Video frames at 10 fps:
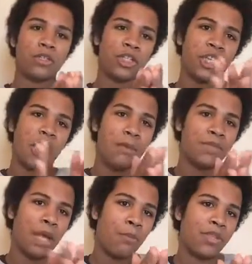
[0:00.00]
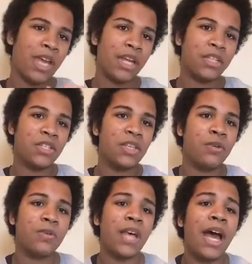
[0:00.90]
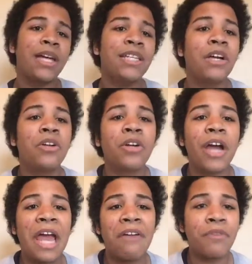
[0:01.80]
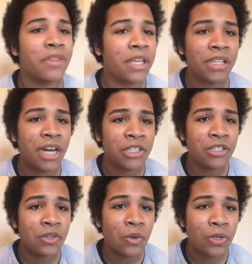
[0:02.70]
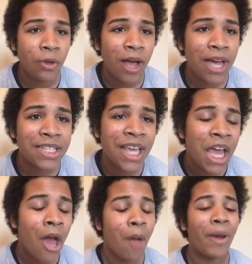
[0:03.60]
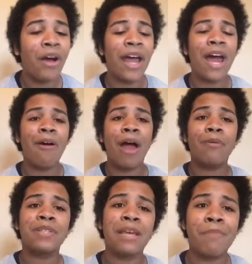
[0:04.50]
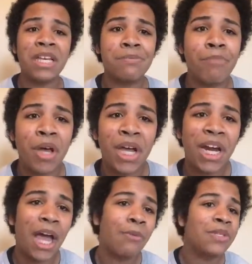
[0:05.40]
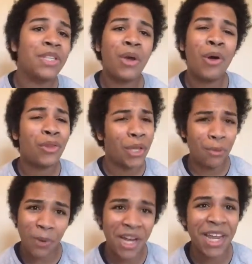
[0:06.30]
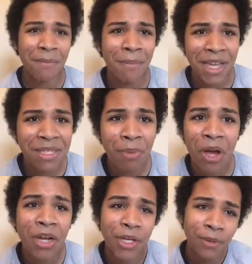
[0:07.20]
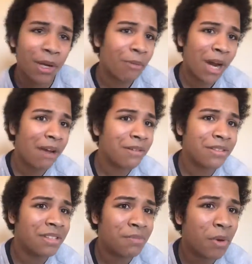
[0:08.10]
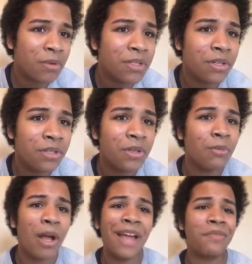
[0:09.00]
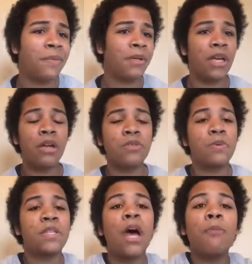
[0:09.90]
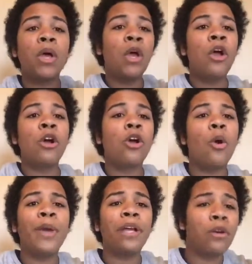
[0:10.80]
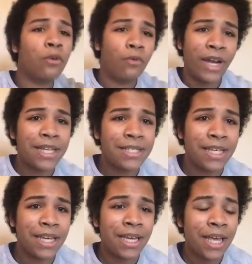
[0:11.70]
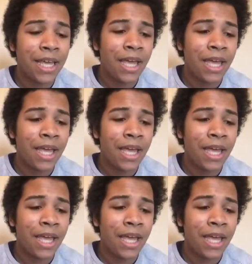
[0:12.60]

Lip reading: she comes up with that excuse, I tell her everything that I just told you guys about how I was in my spot. I was the only one in my spot doing what I was supposed to do while everybody else was up going crazy.